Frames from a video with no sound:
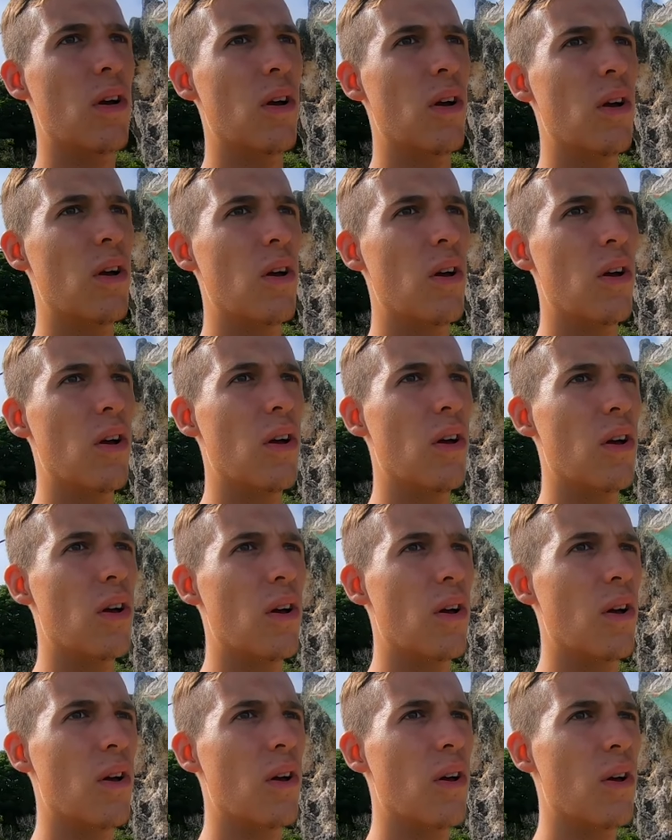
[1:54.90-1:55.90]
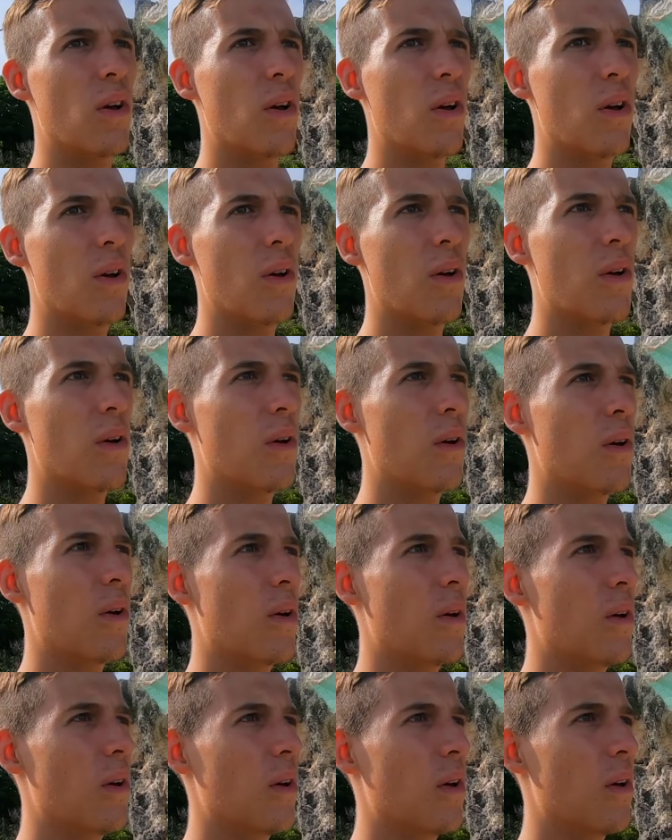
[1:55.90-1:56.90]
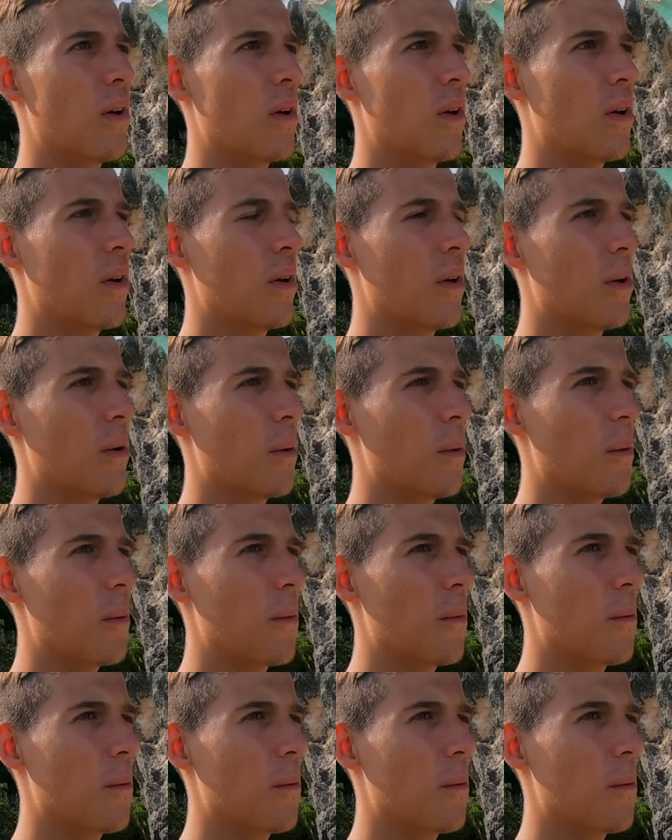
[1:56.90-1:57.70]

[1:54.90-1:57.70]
(no one is talking)